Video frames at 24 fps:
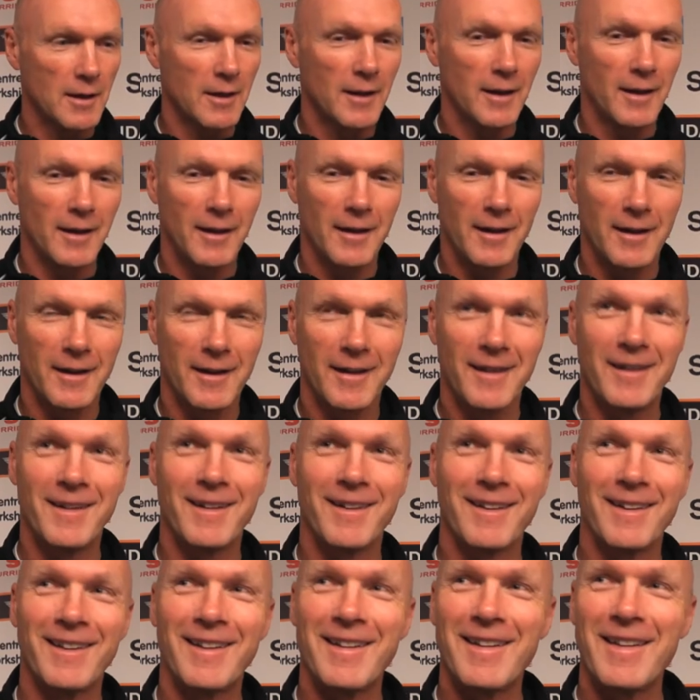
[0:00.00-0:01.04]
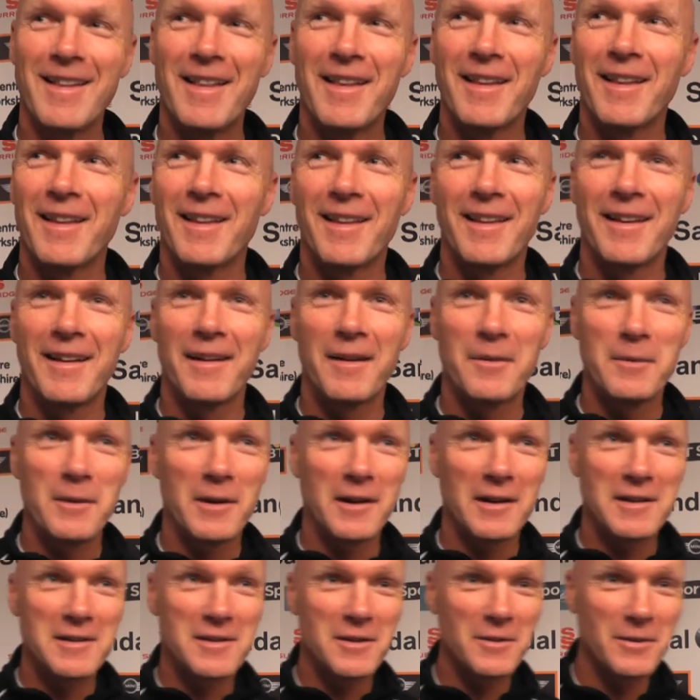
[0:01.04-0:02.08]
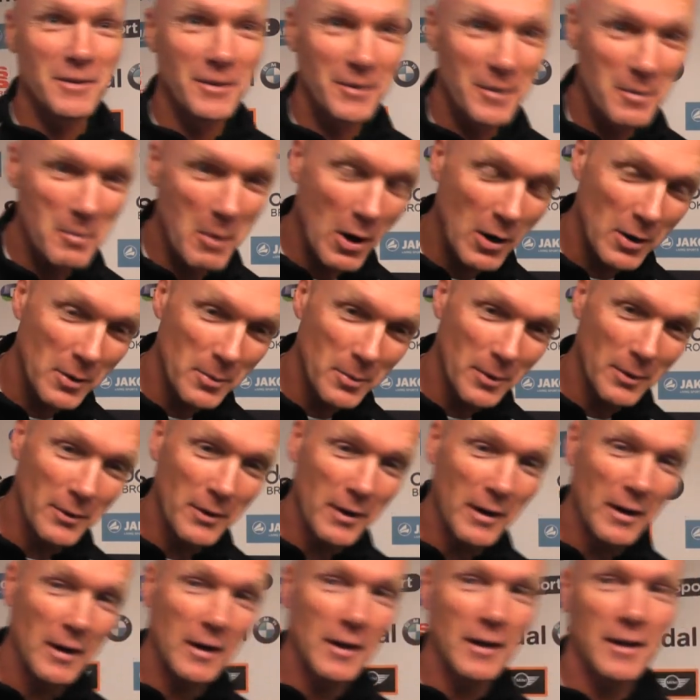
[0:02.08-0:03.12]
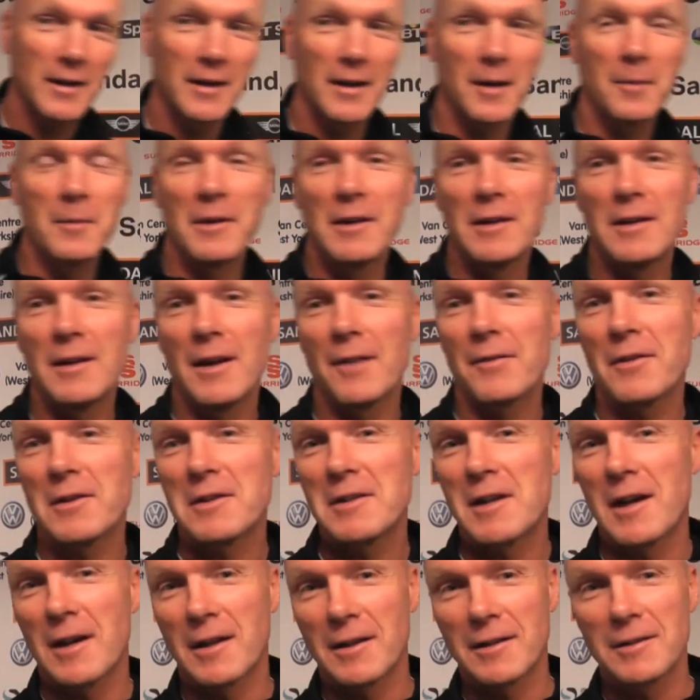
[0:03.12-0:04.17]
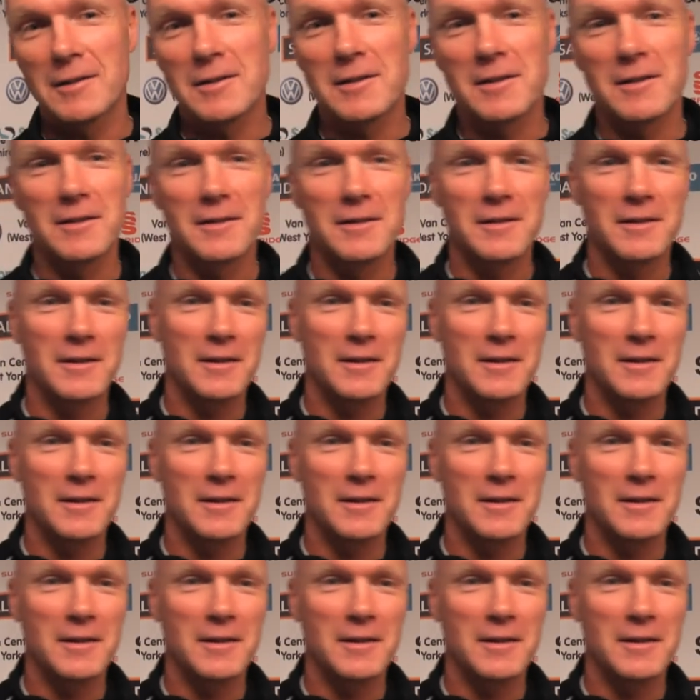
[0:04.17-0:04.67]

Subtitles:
I mean, it's remarkable, really. I mean, he never tackles.